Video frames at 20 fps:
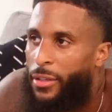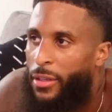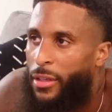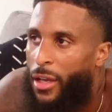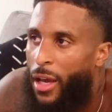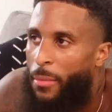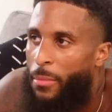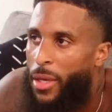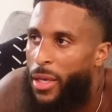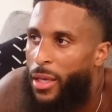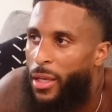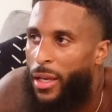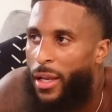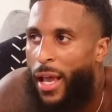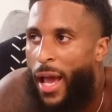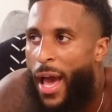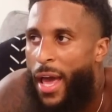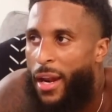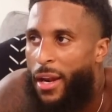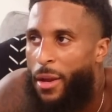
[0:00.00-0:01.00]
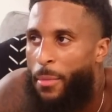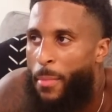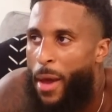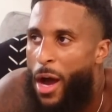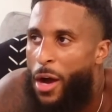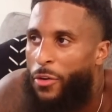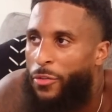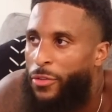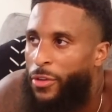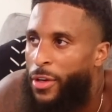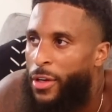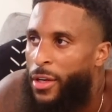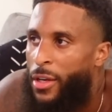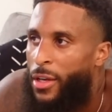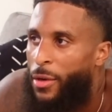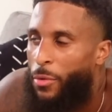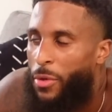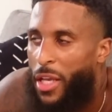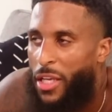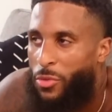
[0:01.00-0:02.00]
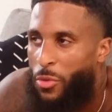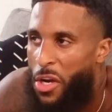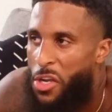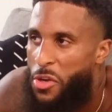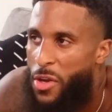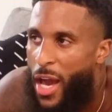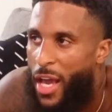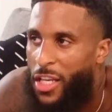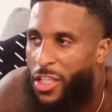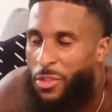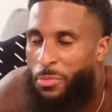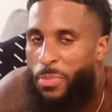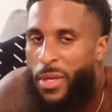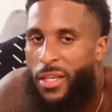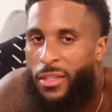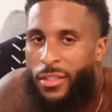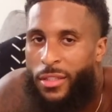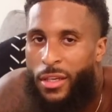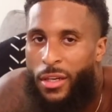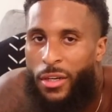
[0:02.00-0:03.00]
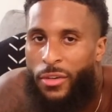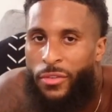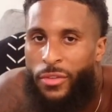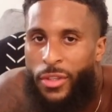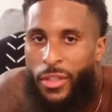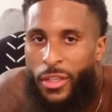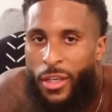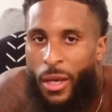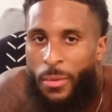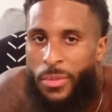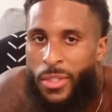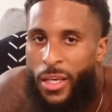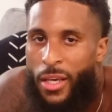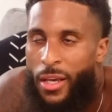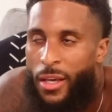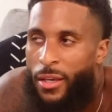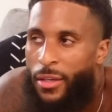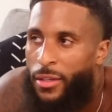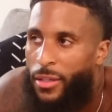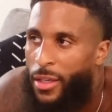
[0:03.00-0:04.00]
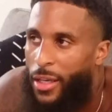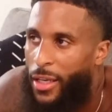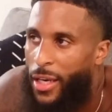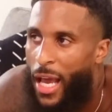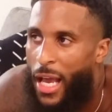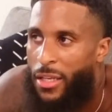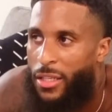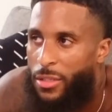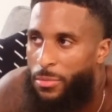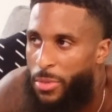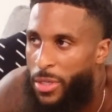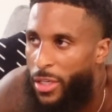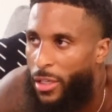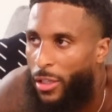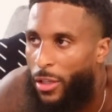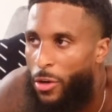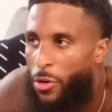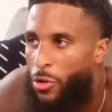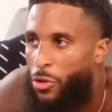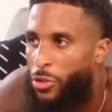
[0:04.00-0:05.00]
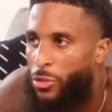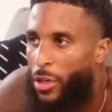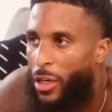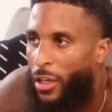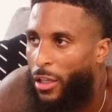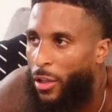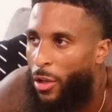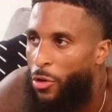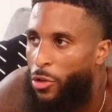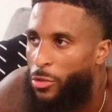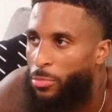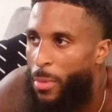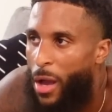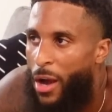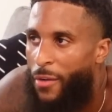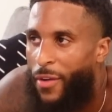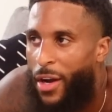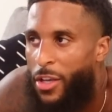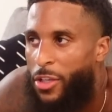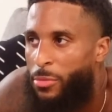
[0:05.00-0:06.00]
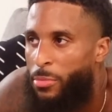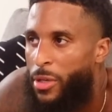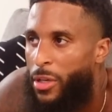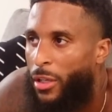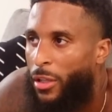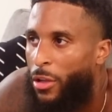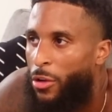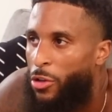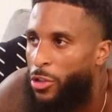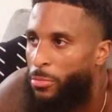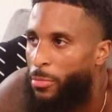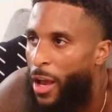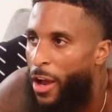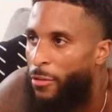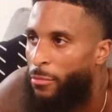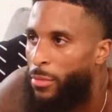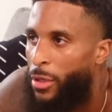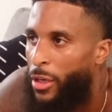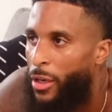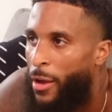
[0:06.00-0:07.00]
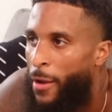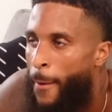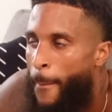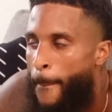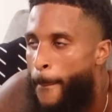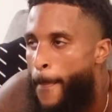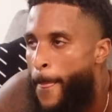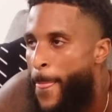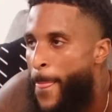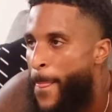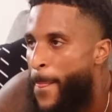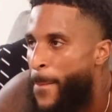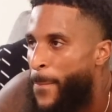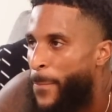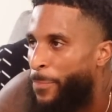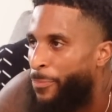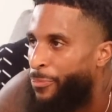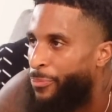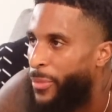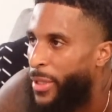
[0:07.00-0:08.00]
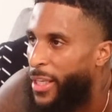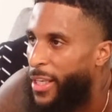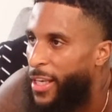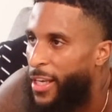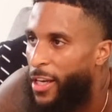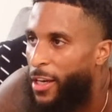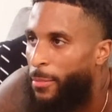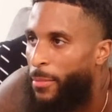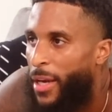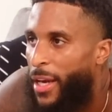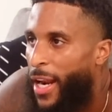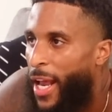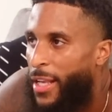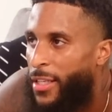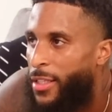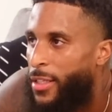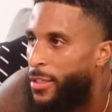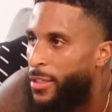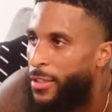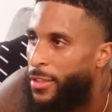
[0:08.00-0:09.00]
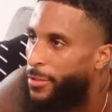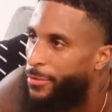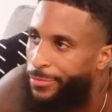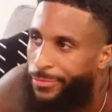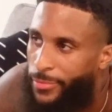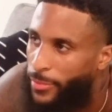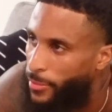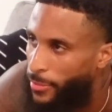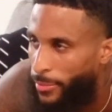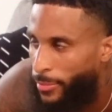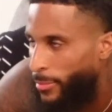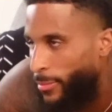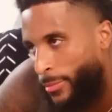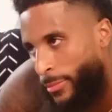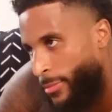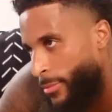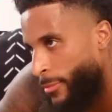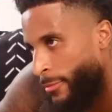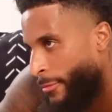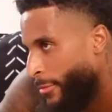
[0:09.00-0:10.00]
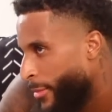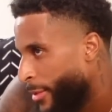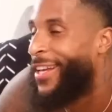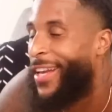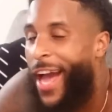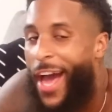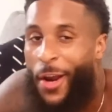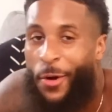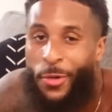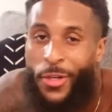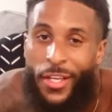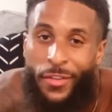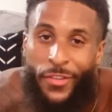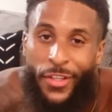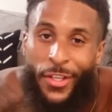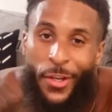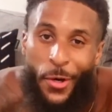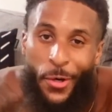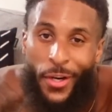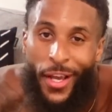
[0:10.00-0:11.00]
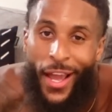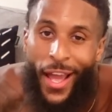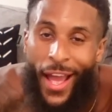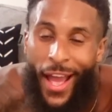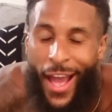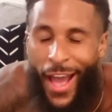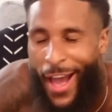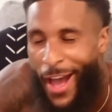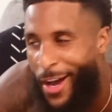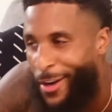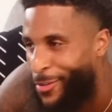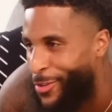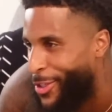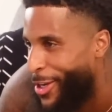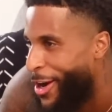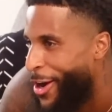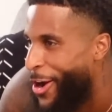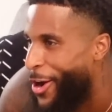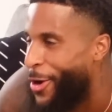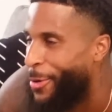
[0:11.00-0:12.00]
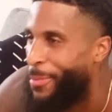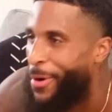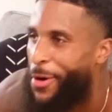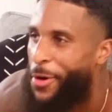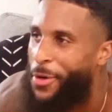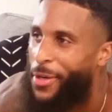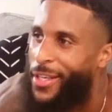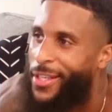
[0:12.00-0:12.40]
You know I mean? And out of the mouth, that's why you gotta speak stuff, you know what I'm saying? And not just be closed a closed mouth. I used to be a closed mouth, but yeah, man, I just I don't even know the how, dog, bro.